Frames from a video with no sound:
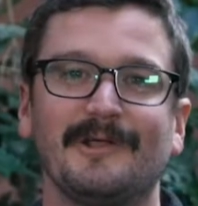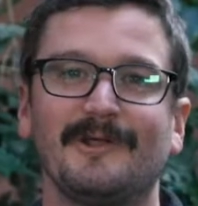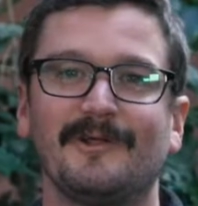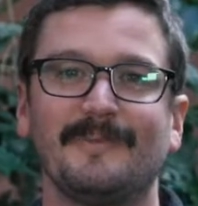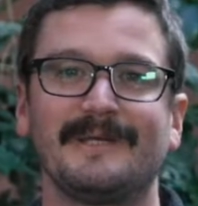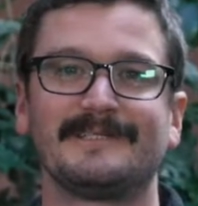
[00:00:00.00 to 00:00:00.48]

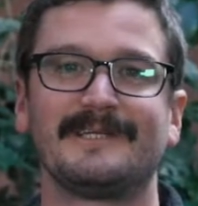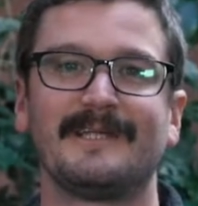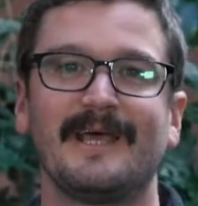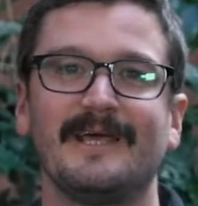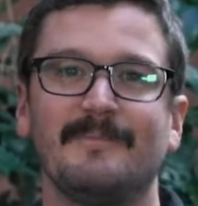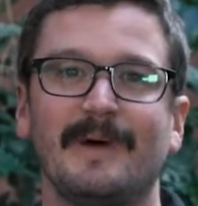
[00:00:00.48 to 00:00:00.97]
little bit
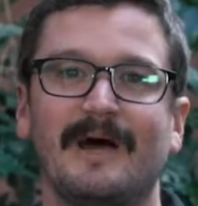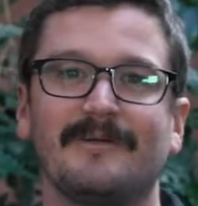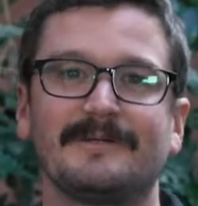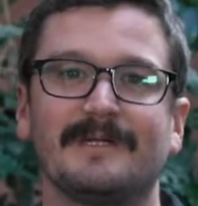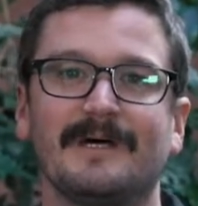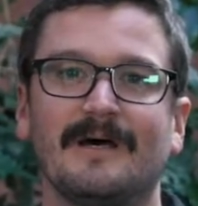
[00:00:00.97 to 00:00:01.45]
today
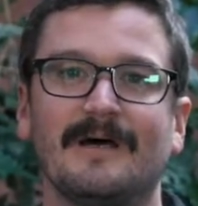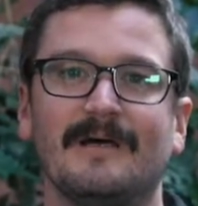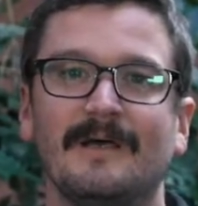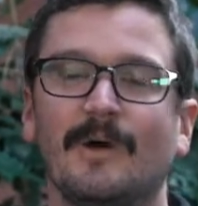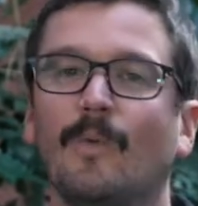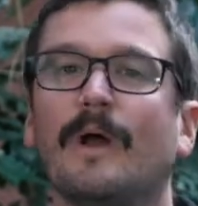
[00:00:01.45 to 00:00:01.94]
about
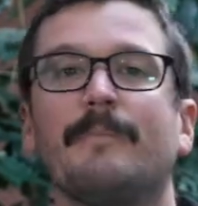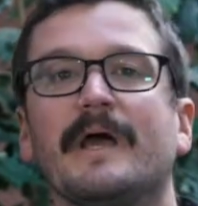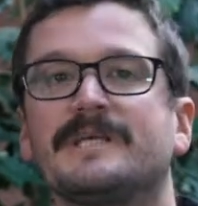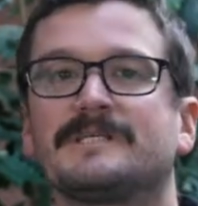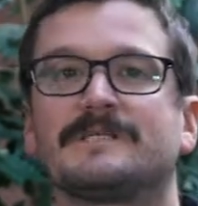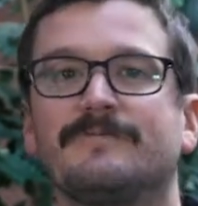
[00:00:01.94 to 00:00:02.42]
what
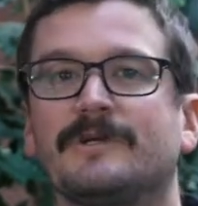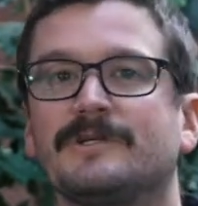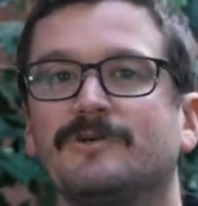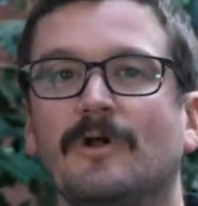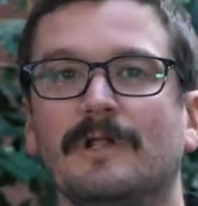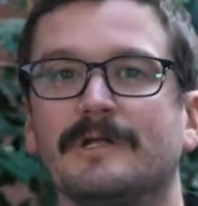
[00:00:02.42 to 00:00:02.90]
makes
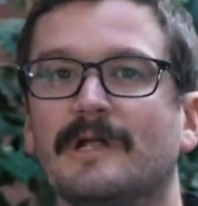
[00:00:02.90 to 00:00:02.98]
Victrola